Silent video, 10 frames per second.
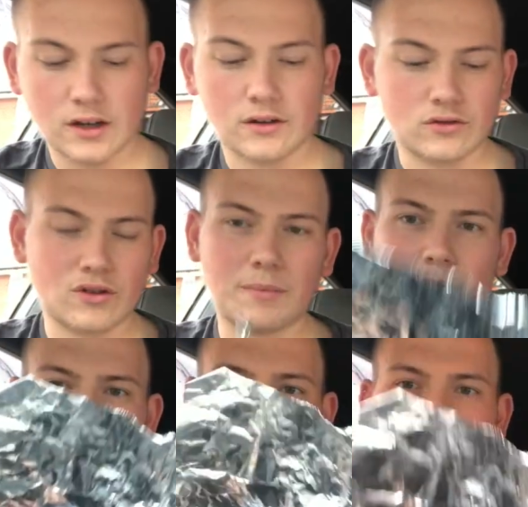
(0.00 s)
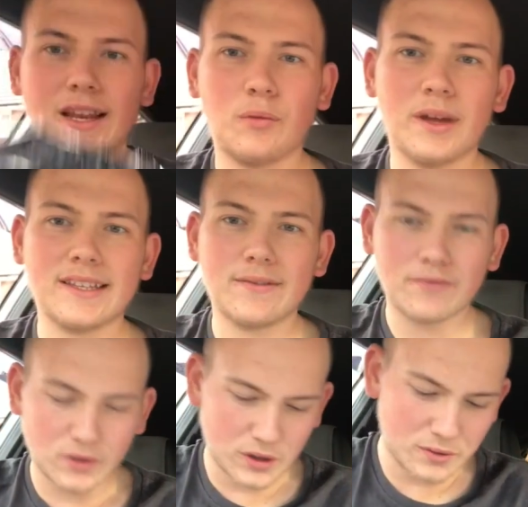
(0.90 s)
So just grab my little bit of tin
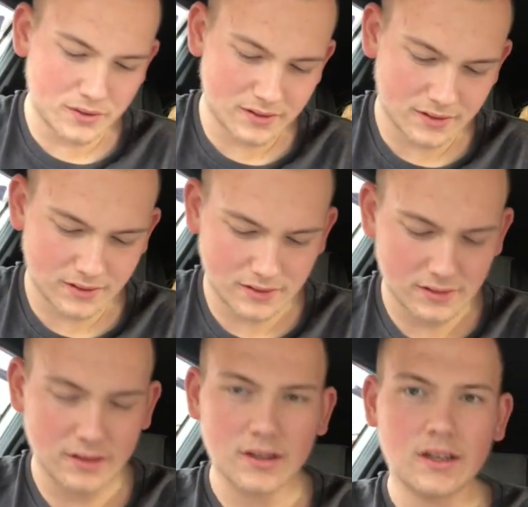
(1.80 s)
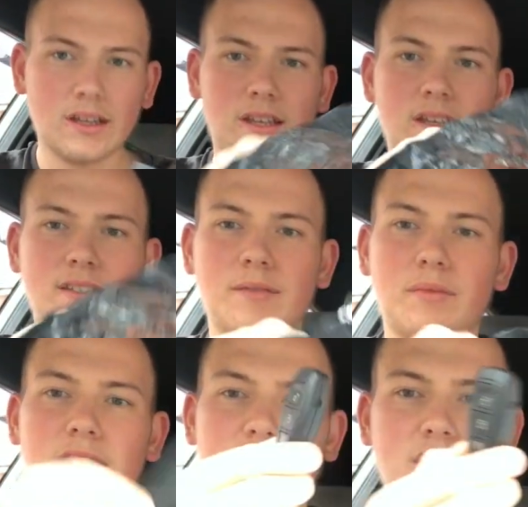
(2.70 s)
foil.
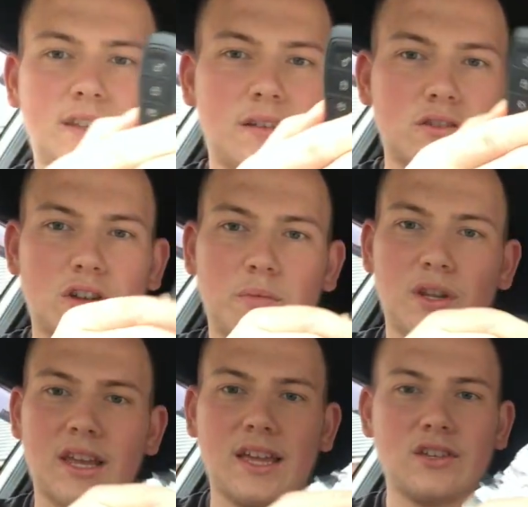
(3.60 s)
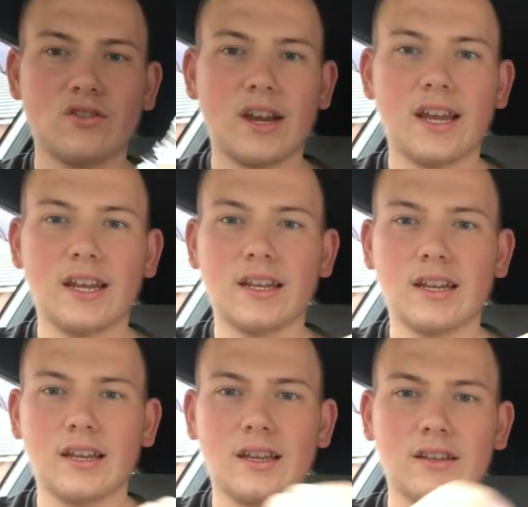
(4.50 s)
Simply, as you can see, I'm just going to put the key straight in.
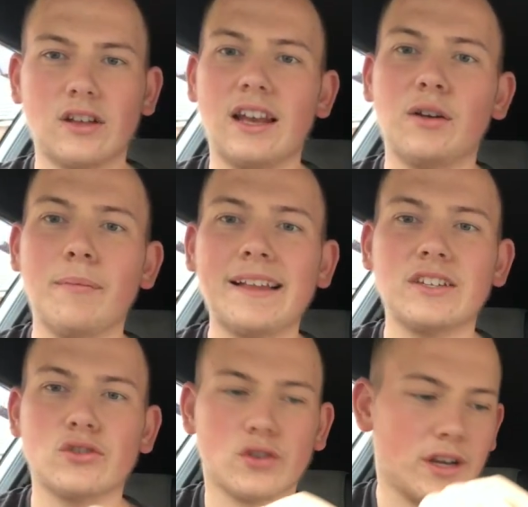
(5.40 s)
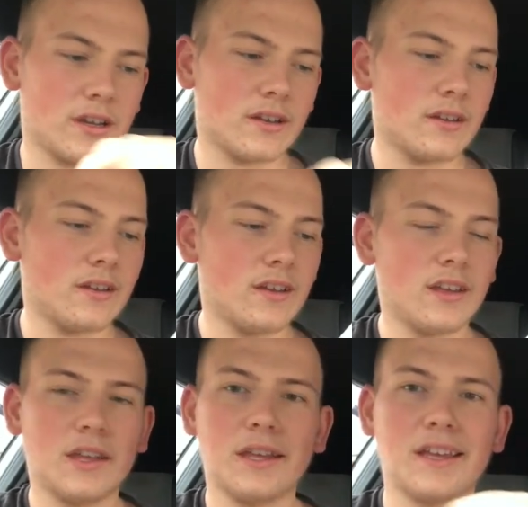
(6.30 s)
It's like a little magic trick.
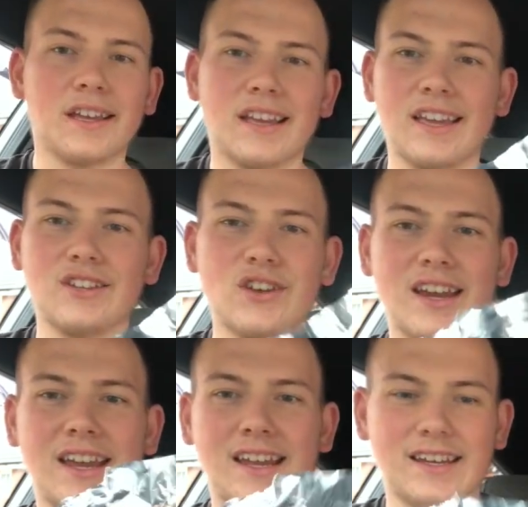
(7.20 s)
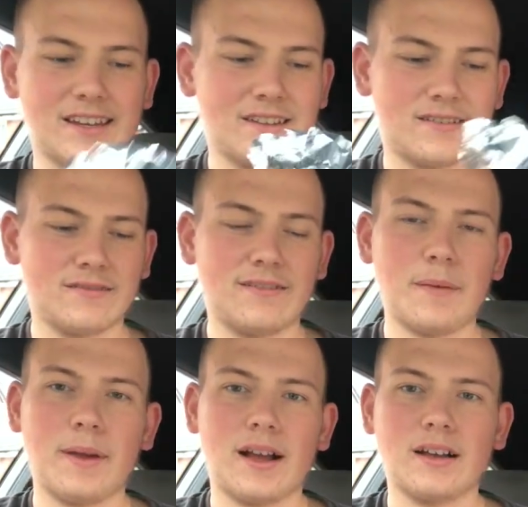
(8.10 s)
Key straight in,
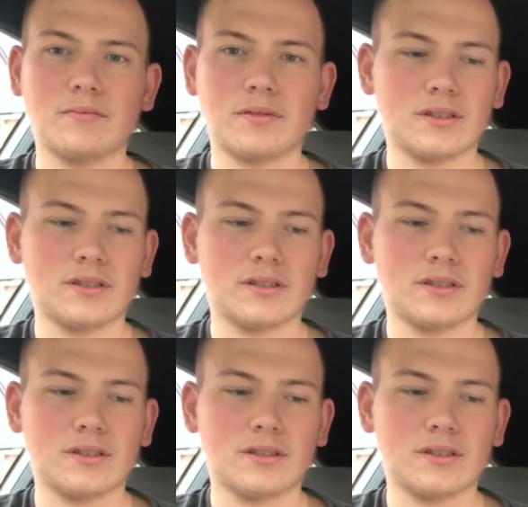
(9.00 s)
wrap it up